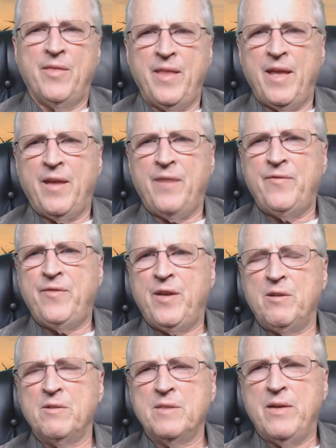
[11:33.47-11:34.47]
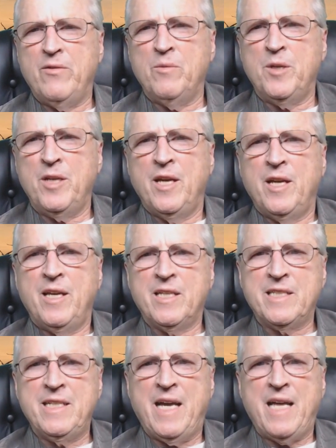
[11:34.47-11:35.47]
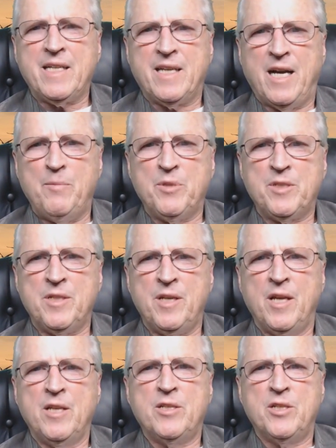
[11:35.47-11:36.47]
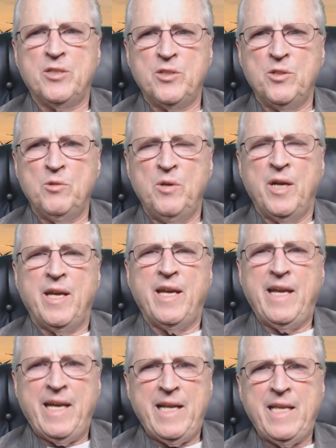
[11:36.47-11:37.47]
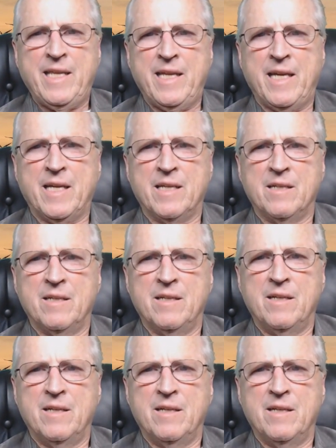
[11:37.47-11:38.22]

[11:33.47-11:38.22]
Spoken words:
The federal government is not competent to do anything.